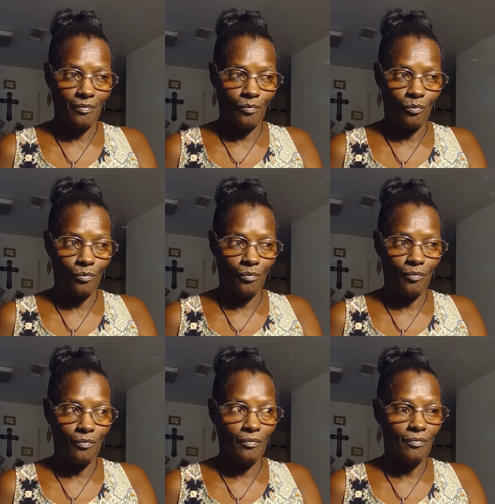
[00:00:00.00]

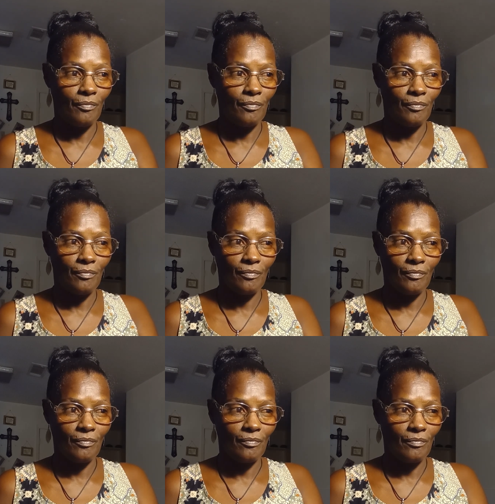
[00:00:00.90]

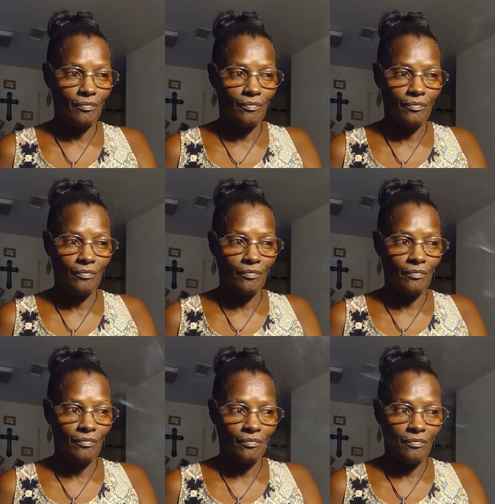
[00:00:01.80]

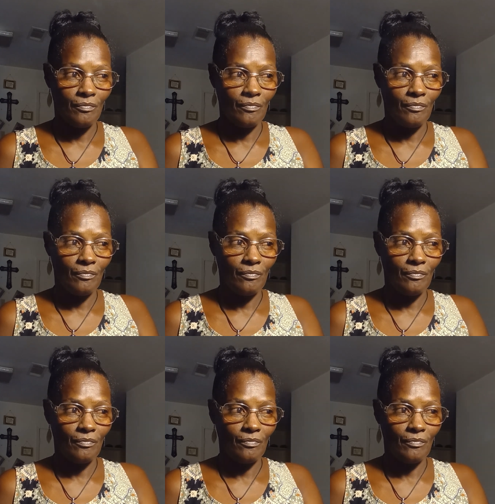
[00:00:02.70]

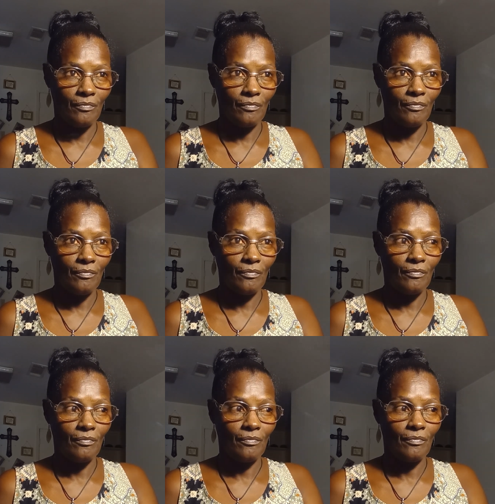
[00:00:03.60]

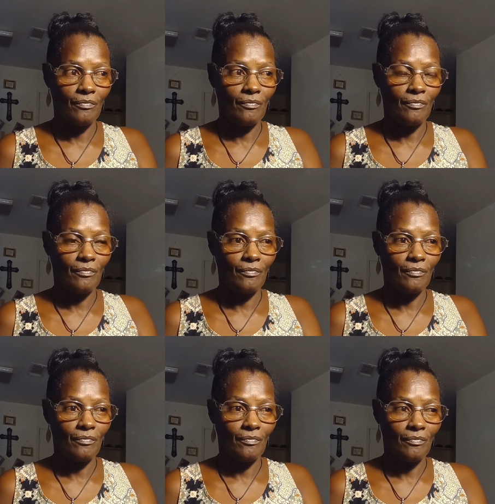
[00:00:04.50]

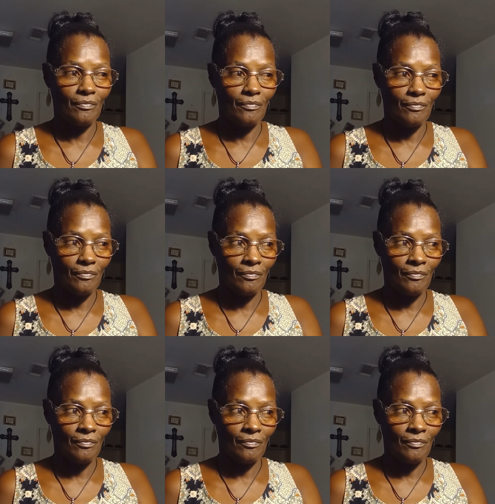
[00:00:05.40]
[no speech]